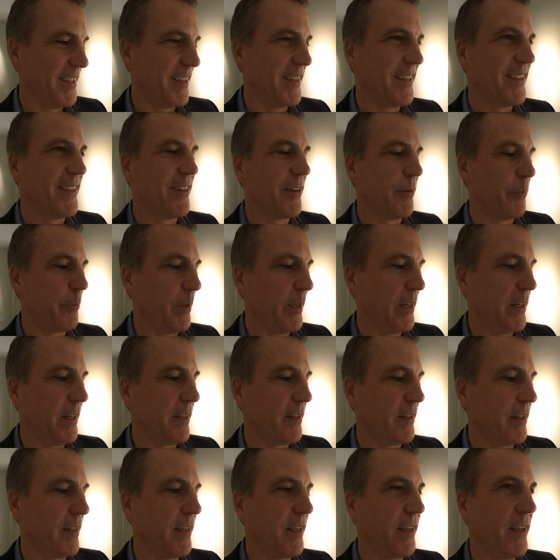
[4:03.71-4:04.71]
It
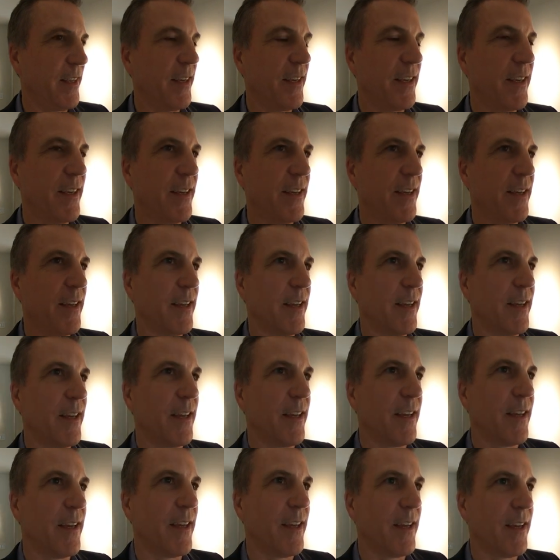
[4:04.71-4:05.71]
immediately
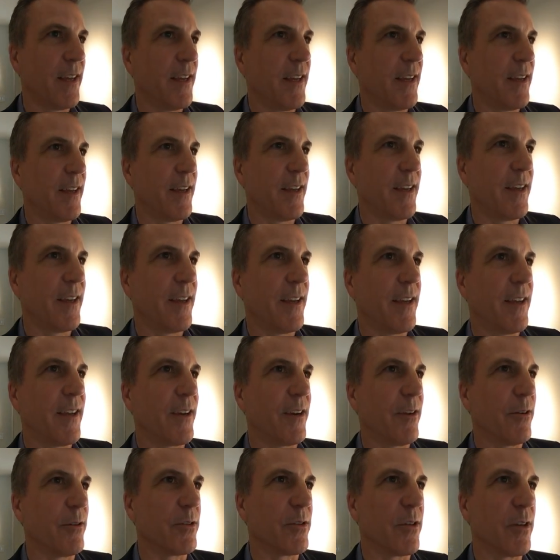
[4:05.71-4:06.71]

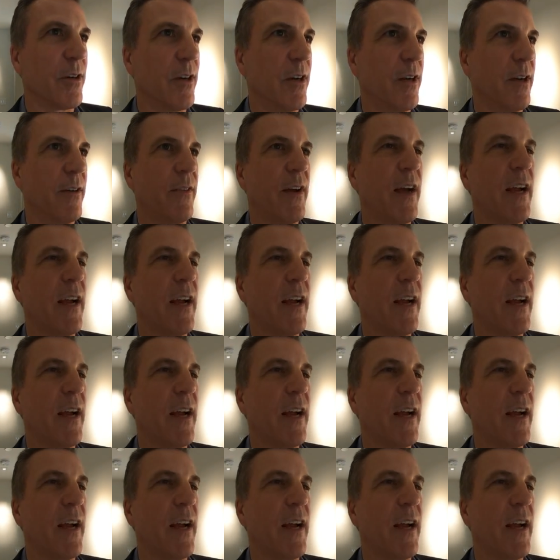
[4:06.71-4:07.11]
goes on and off.